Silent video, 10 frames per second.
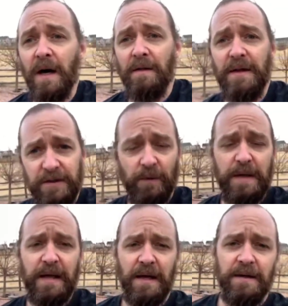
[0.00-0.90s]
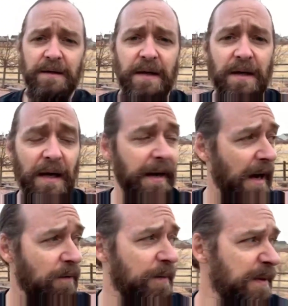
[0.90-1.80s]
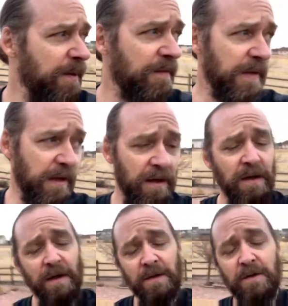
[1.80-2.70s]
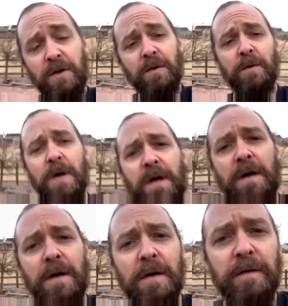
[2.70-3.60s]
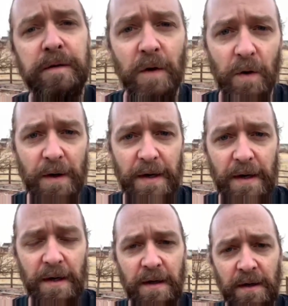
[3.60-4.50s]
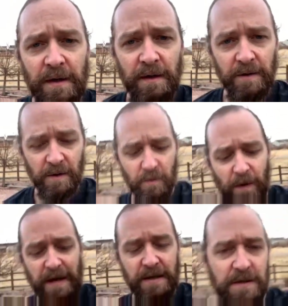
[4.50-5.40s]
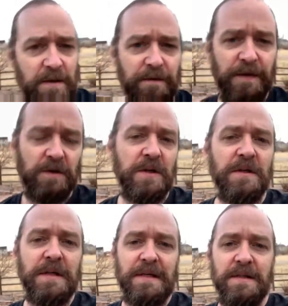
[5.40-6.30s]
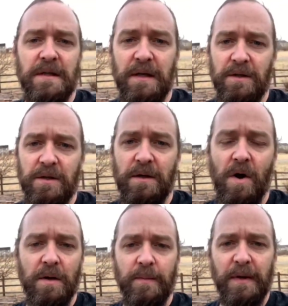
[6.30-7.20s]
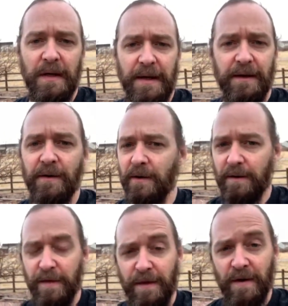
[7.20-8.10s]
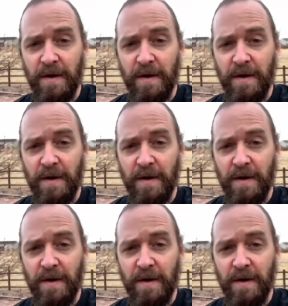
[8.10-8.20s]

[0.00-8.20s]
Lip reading: this weekend, and I will be moving to Florida, the greatest fishing destination on planet Earth,